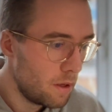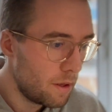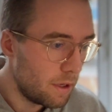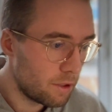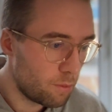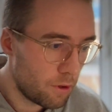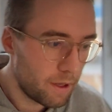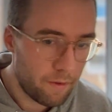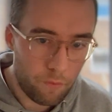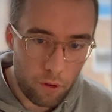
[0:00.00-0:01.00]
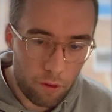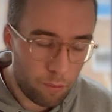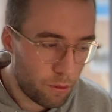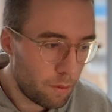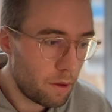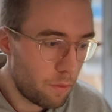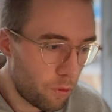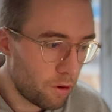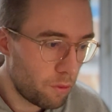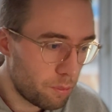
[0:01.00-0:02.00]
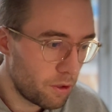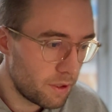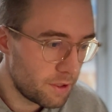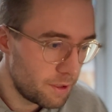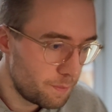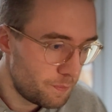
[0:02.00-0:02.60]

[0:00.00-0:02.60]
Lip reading: exploiting a vulnerability.